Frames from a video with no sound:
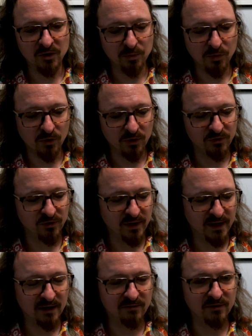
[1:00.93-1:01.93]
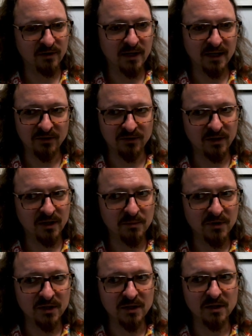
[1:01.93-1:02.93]
boards that have an
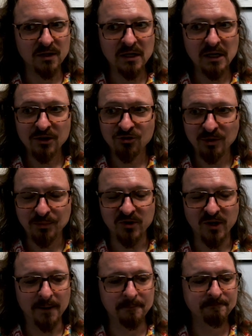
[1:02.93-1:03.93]
SAMD chipset.